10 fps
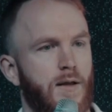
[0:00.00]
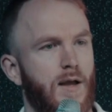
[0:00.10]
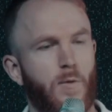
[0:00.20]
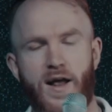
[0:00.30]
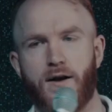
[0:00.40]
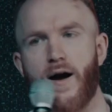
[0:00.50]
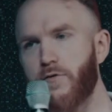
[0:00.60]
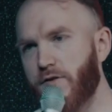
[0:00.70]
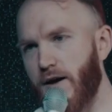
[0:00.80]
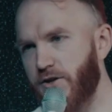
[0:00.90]
And we had a
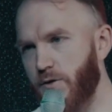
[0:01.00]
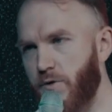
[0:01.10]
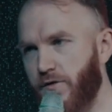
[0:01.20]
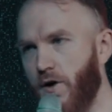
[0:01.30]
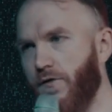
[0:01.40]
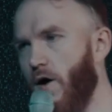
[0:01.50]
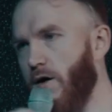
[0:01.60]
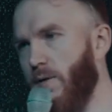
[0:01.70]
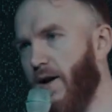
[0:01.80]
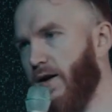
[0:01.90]
conversation. We started
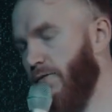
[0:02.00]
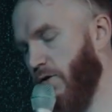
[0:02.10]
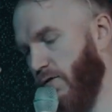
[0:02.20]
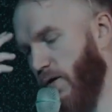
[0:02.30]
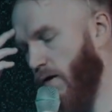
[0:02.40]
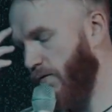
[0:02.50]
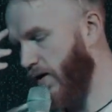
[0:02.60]
talking about different stuff,